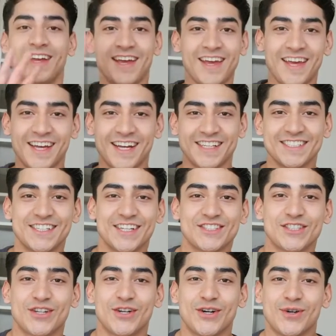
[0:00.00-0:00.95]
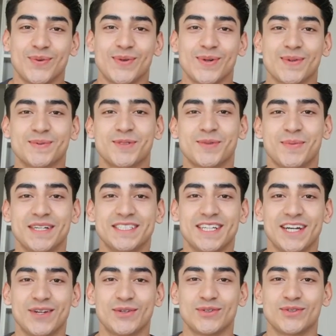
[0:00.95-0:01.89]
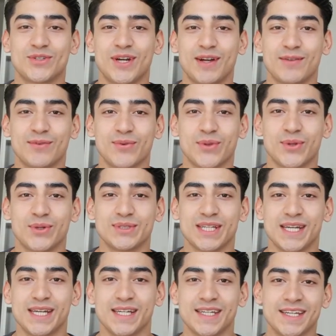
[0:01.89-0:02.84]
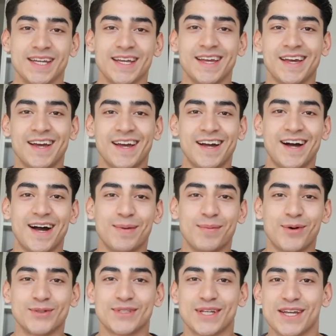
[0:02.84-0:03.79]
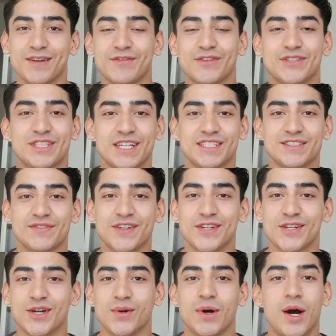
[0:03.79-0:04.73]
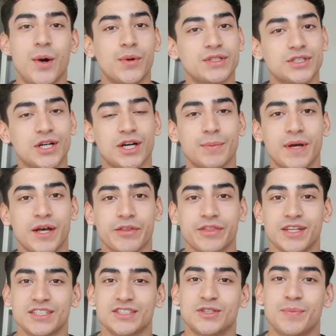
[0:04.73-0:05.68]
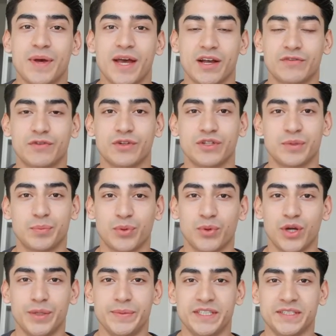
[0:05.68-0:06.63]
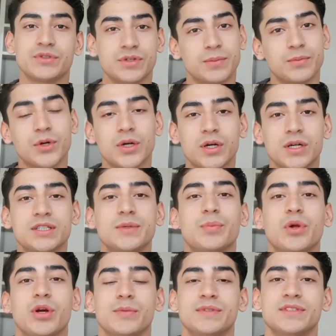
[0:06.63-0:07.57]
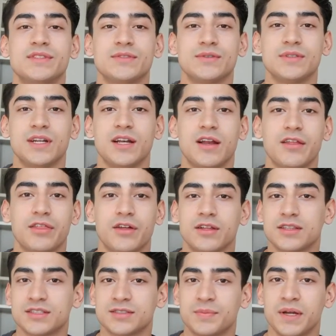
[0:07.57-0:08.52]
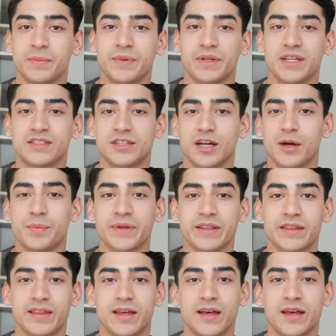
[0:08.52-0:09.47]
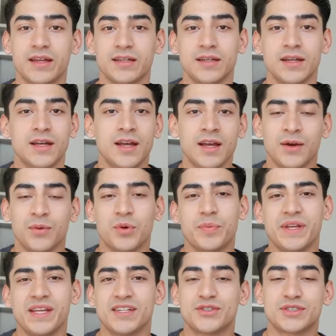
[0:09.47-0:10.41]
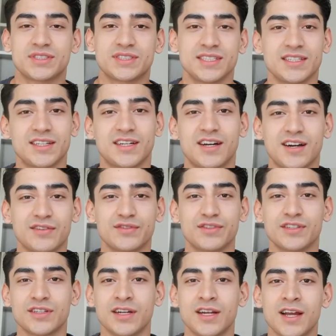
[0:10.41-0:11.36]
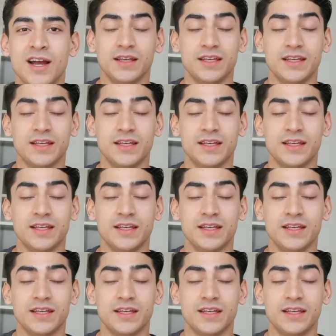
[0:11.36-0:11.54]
Hey guys, how's it going? Welcome to my channel, Traveling with Jose. I'm Jose, and for today's video, I want to talk about things to pack for deployment. So I'm going on deployment soon, and I thought this might be a topic that would be interesting to cover.